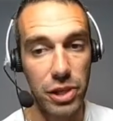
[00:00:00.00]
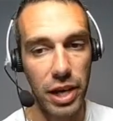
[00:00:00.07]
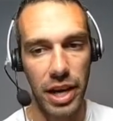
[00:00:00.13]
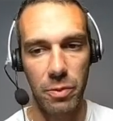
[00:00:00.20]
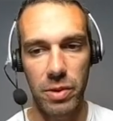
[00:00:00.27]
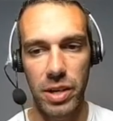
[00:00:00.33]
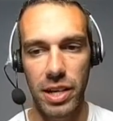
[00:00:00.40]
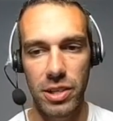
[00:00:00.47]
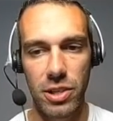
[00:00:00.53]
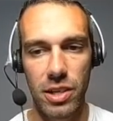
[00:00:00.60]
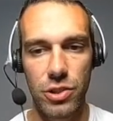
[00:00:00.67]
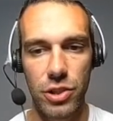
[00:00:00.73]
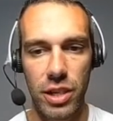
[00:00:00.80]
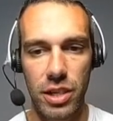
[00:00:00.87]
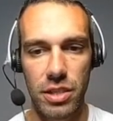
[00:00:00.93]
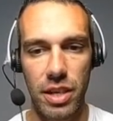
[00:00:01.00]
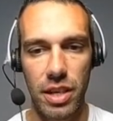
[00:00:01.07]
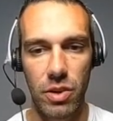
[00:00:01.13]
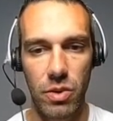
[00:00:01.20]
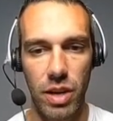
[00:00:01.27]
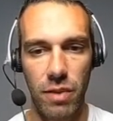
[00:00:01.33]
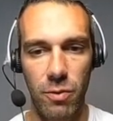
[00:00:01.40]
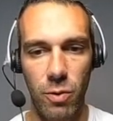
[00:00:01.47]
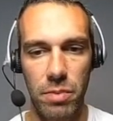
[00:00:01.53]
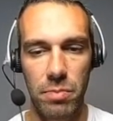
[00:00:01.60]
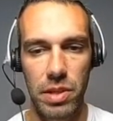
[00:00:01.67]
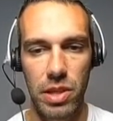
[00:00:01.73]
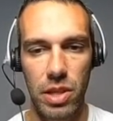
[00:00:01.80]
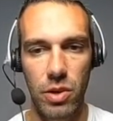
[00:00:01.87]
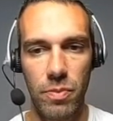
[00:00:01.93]
I wish I had one. I checked that I don't have
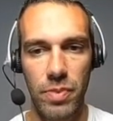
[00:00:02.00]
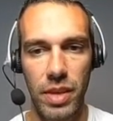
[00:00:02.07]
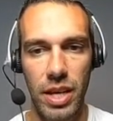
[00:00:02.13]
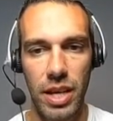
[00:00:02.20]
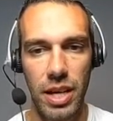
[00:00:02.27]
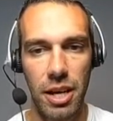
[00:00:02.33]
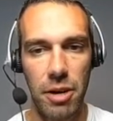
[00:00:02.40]
one below,